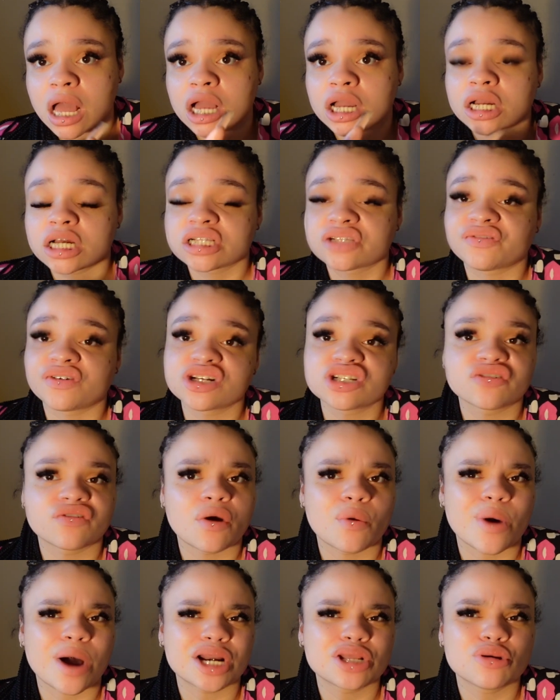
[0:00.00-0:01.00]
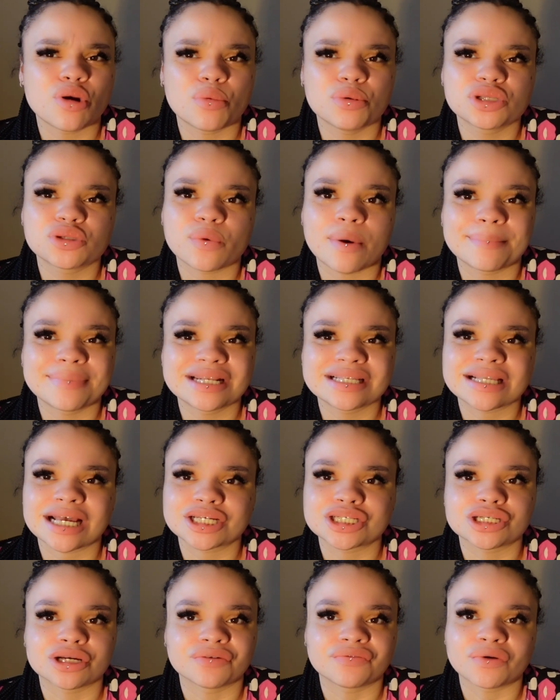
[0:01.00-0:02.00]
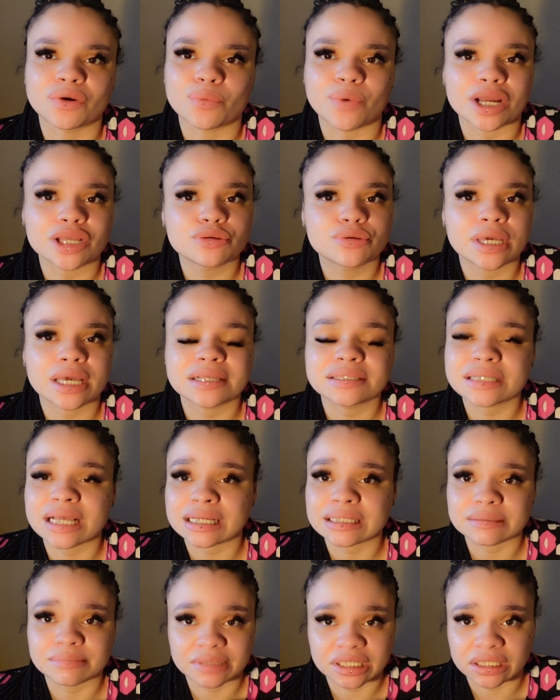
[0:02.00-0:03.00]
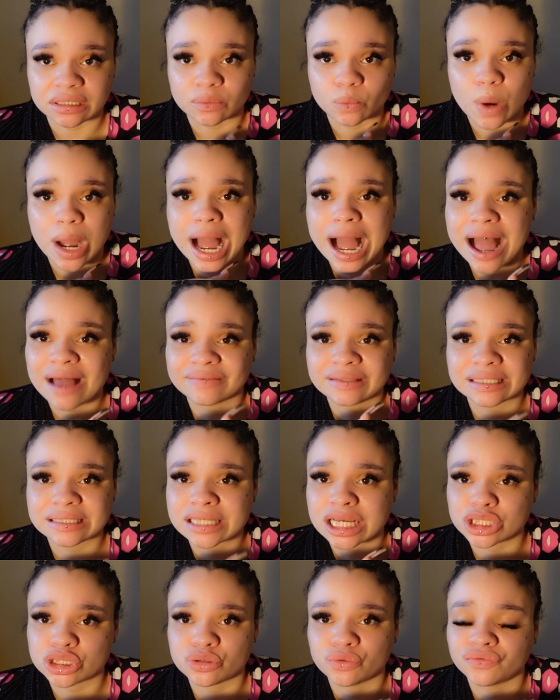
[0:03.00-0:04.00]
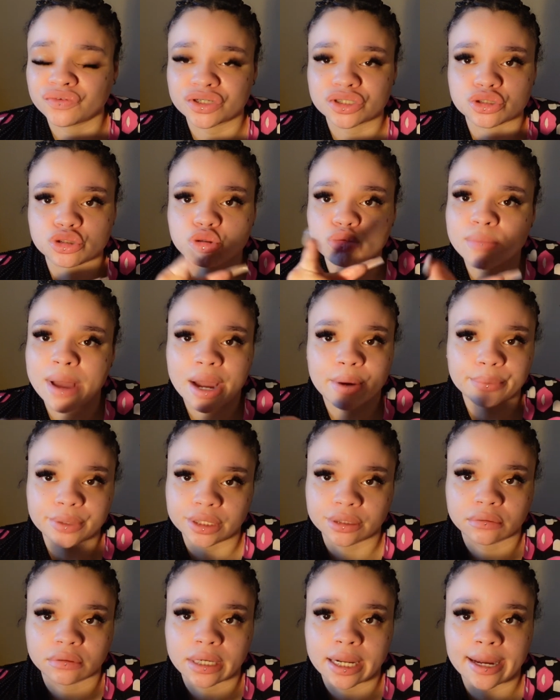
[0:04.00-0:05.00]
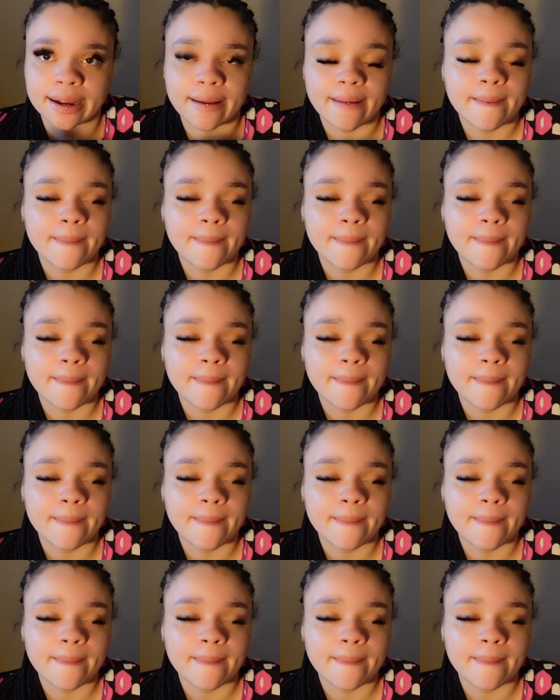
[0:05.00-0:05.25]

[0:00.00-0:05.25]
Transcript: Because first of all, why do you always want me to text your phone? Why you can't text me? Why I have to text you first? You mad weird. Like,